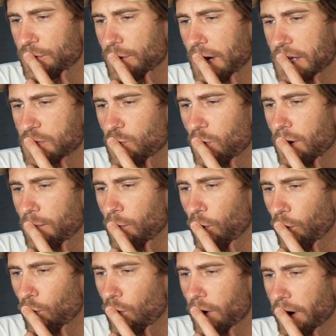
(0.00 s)
you guys want
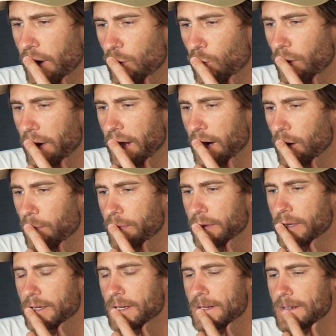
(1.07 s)
more one-on-one help,
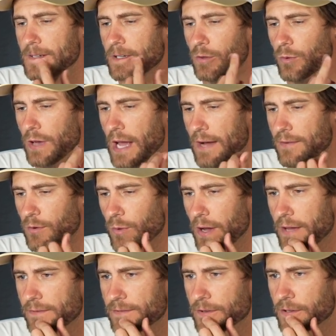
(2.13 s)
we have a
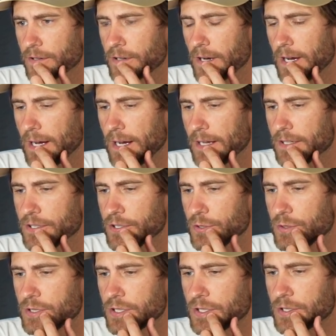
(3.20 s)
way for you
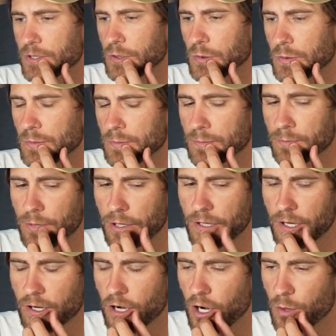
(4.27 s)
to book
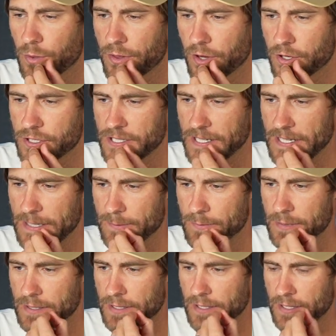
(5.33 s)
a call with our
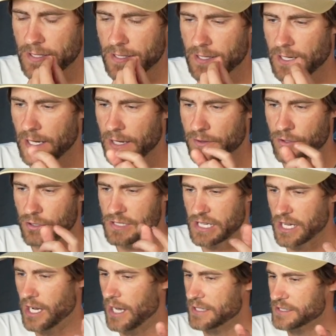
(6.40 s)
team. There is a
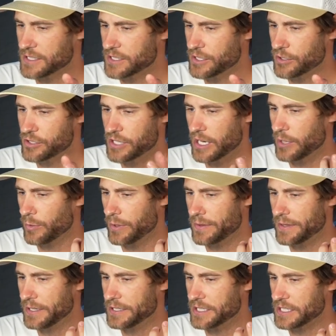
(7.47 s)
cost associated with
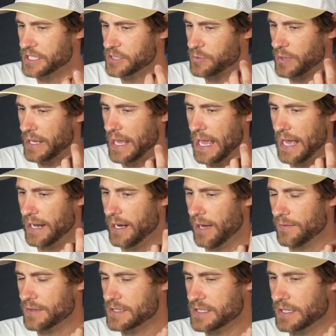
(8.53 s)
it, just because we can't
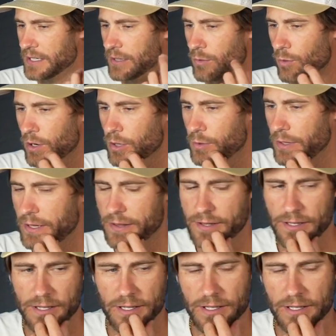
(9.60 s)
obviously work with